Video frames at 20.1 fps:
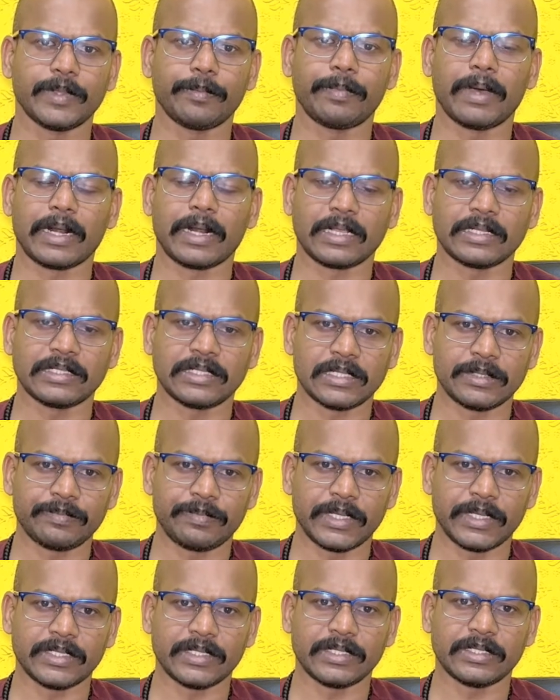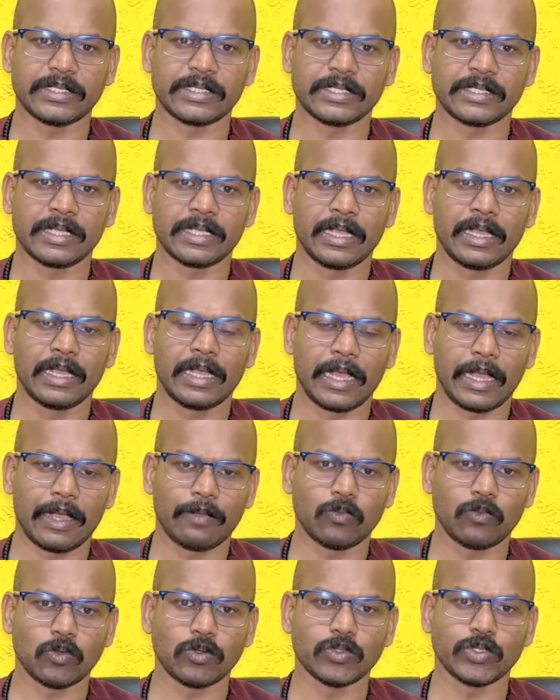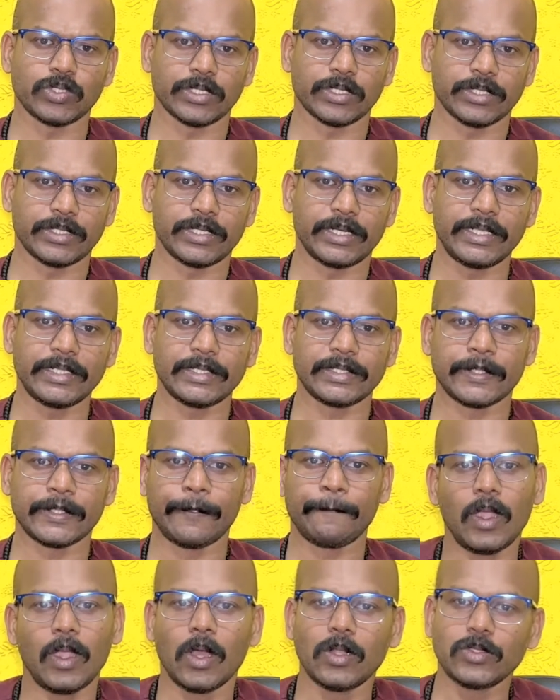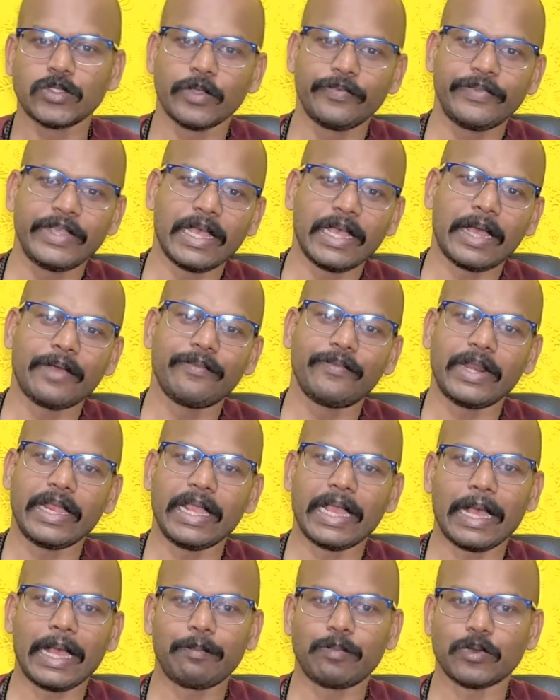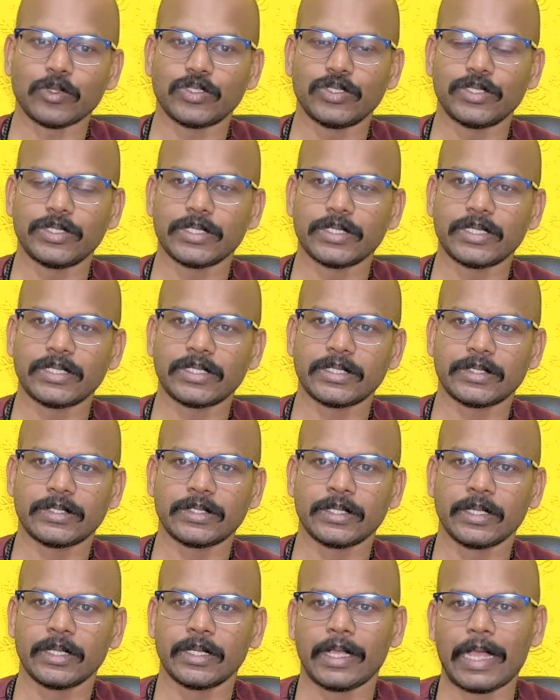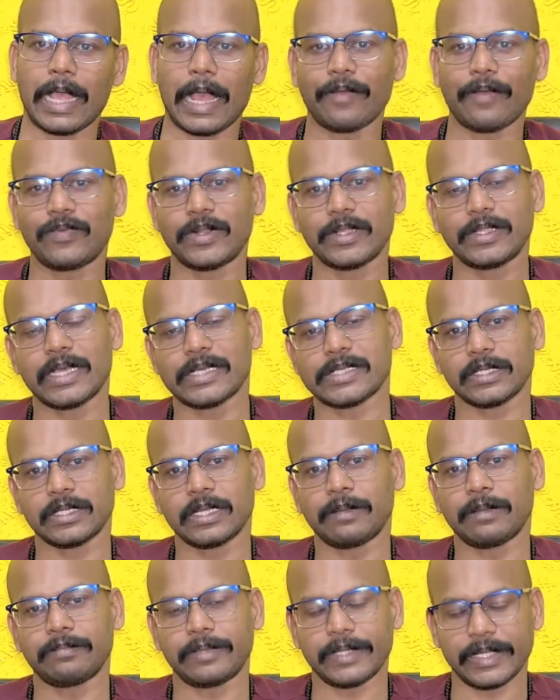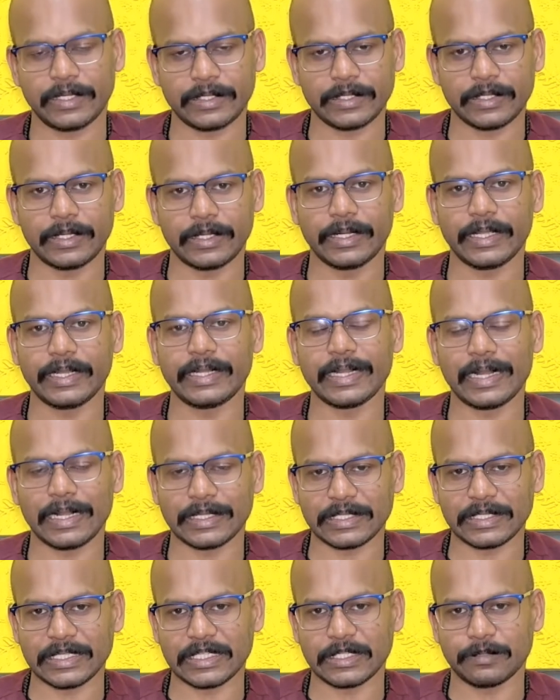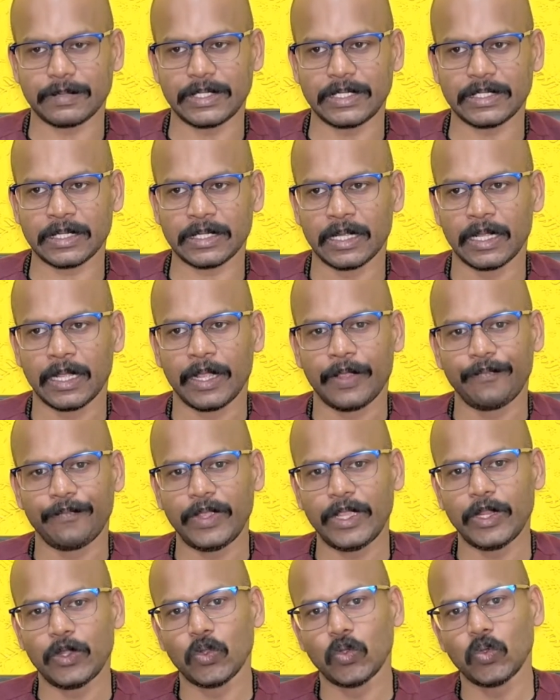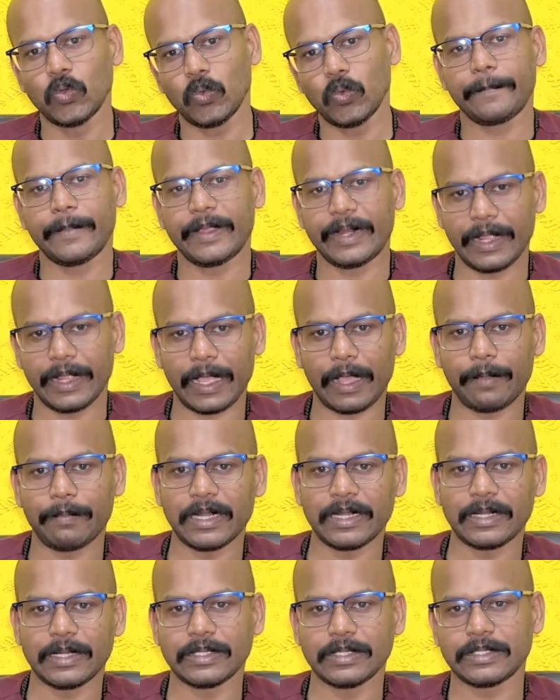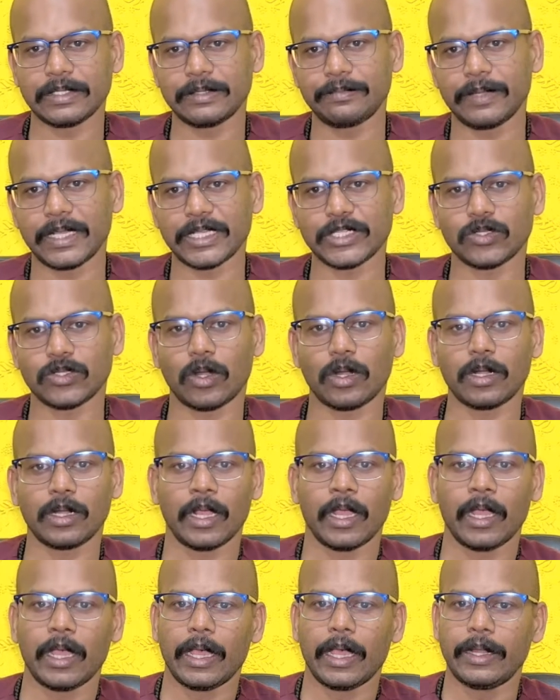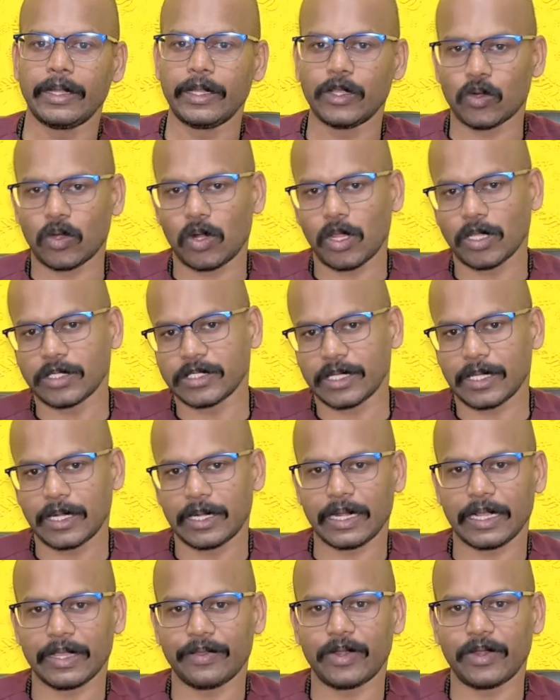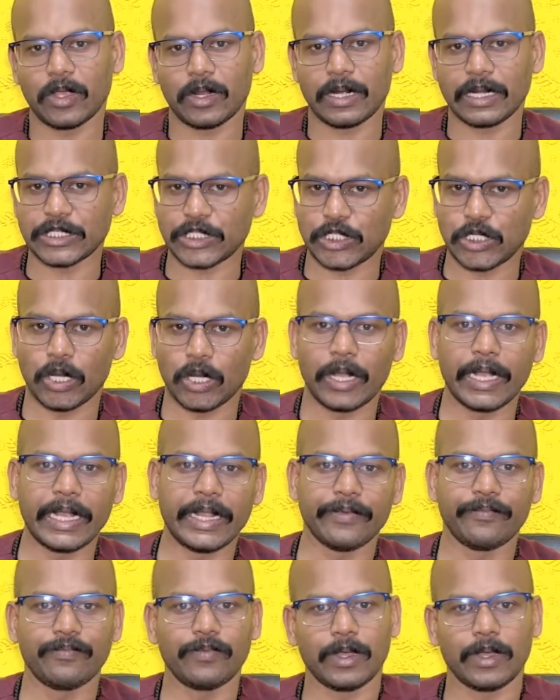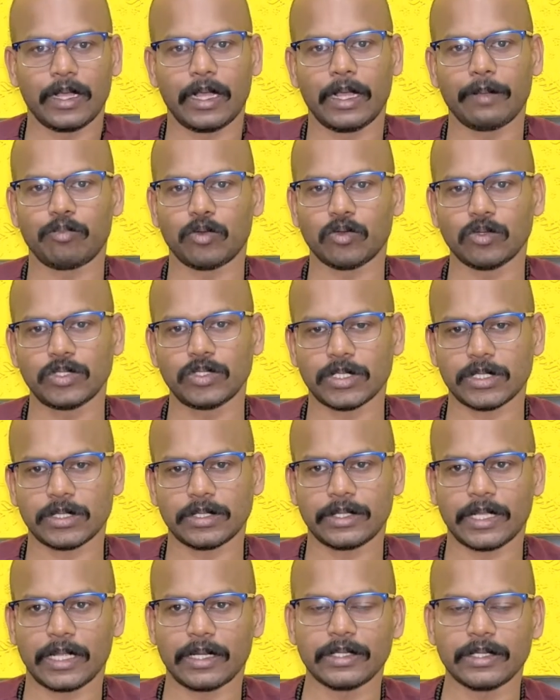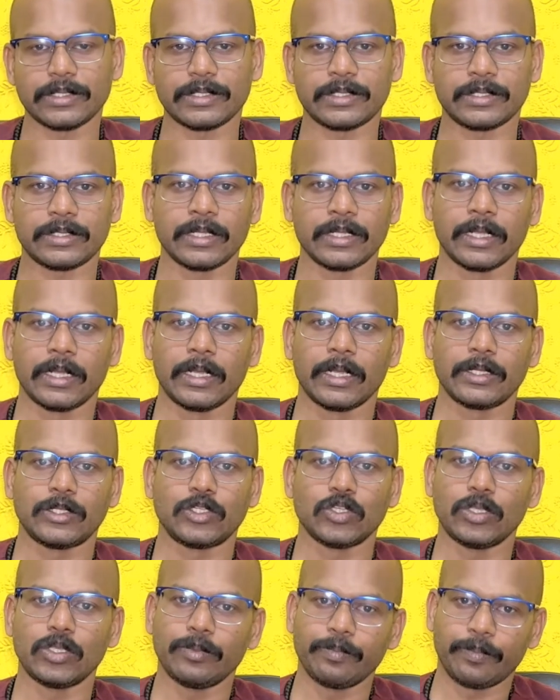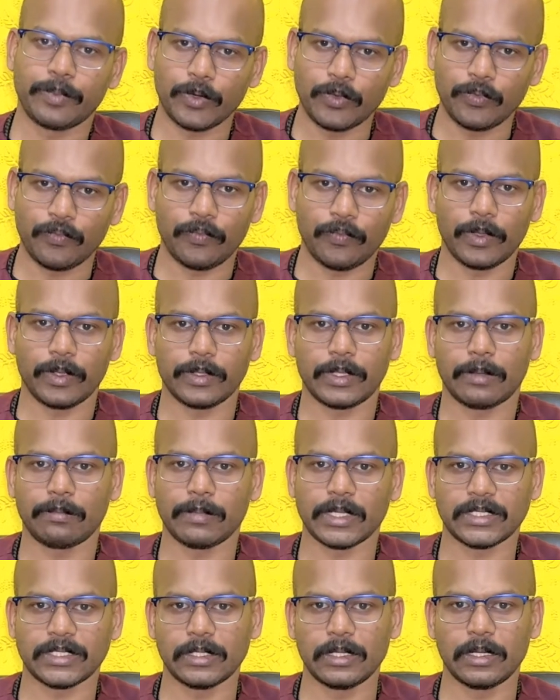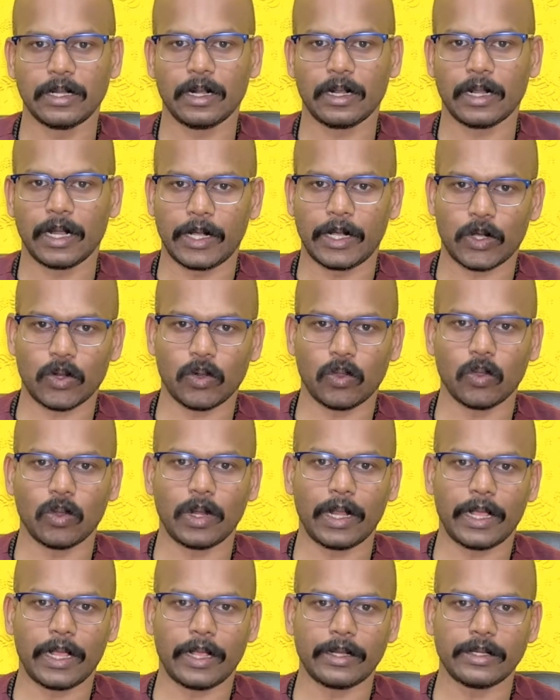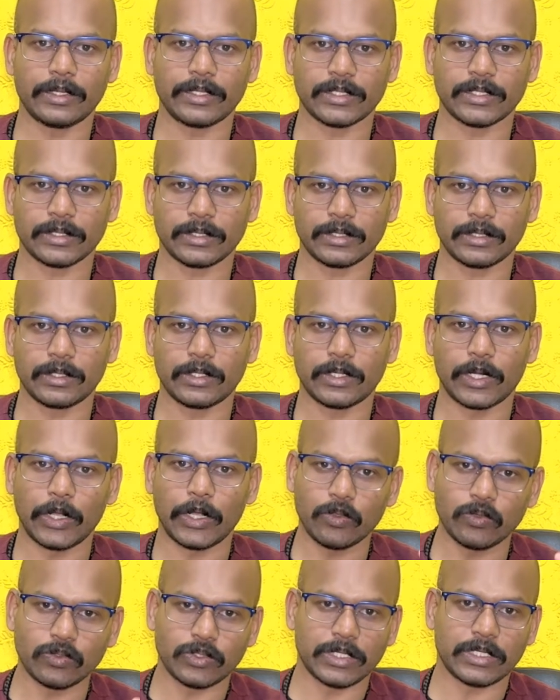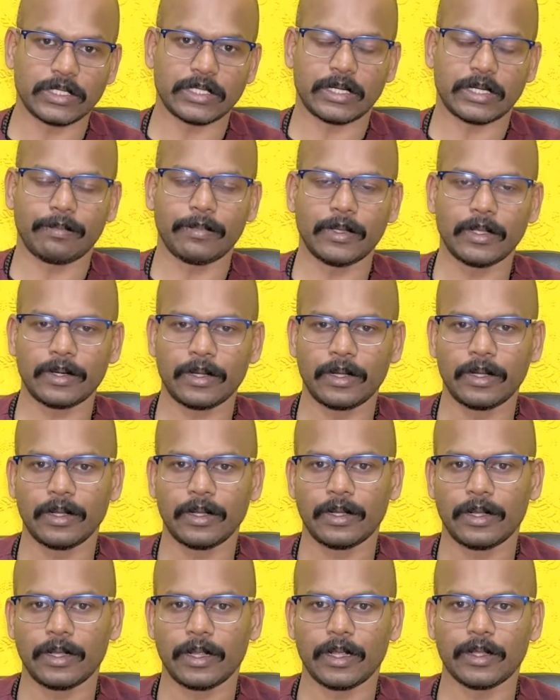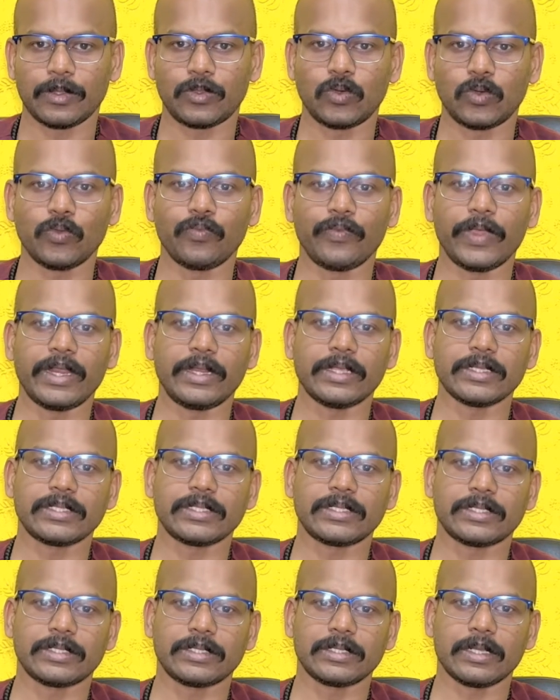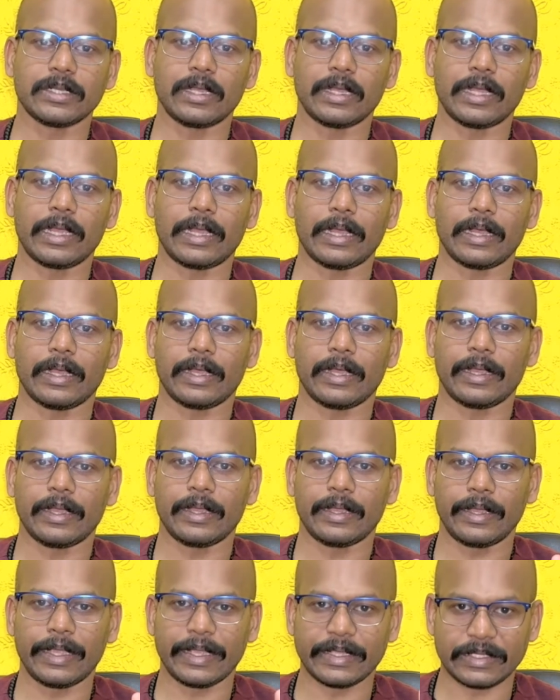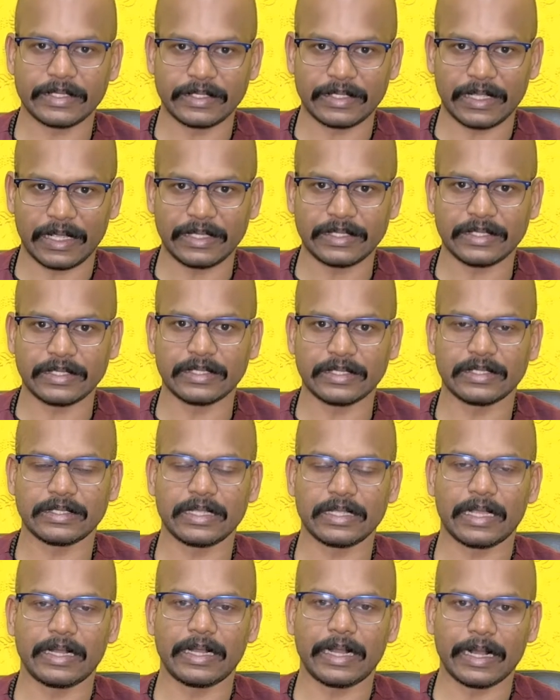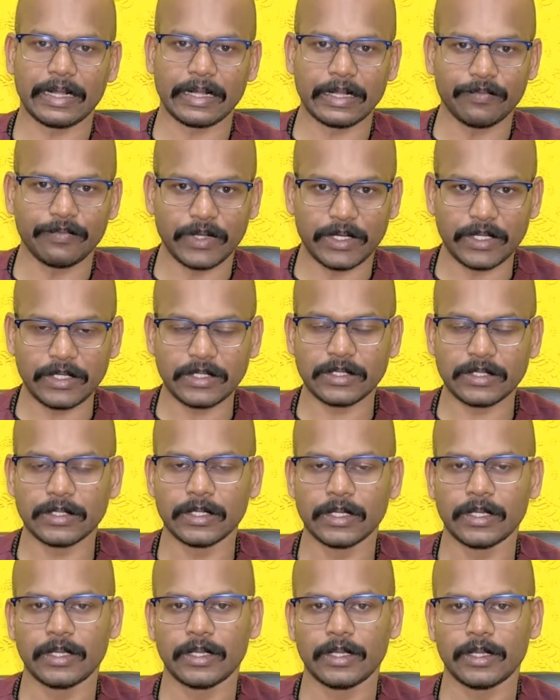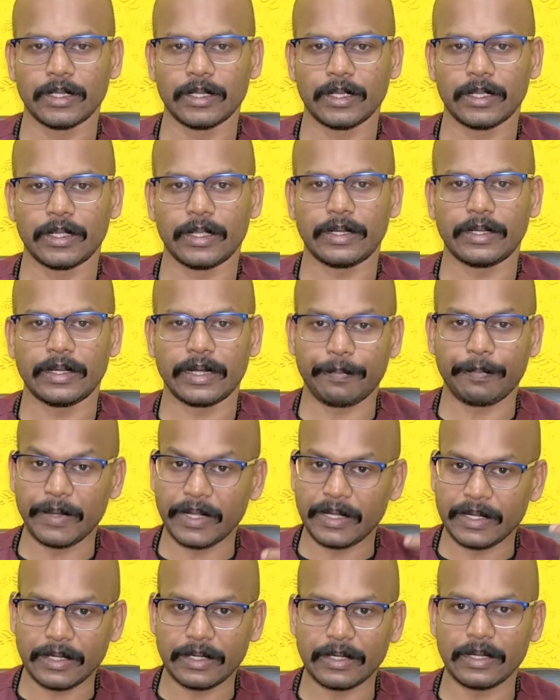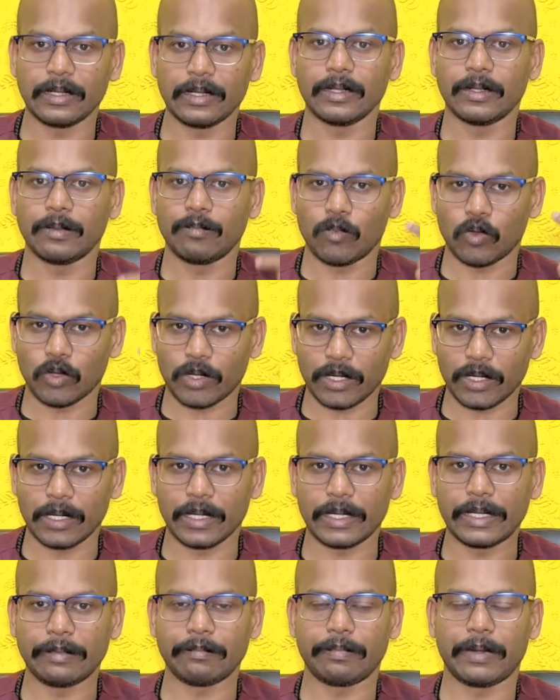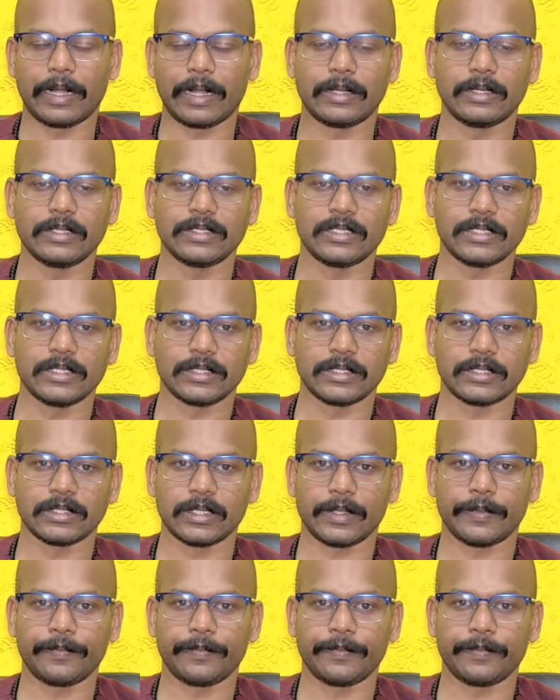Parkinson patients have through surgeries. Also, we have rehab procedures. After the complete detailed assessment, we do rehabilitation based on a neurological recovery or restorative approach, that is to improve the muscle control and reduce the tremor through various exercises and activities and repeated motor learning practices.